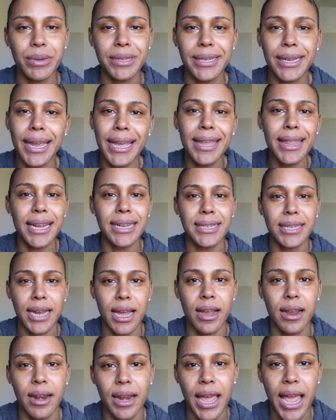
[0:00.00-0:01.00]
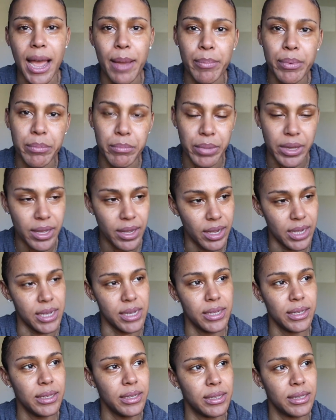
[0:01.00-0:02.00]
But today that's not going to happen
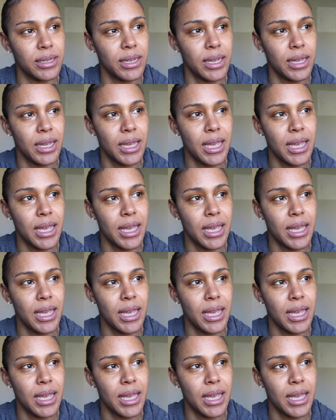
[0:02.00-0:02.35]
because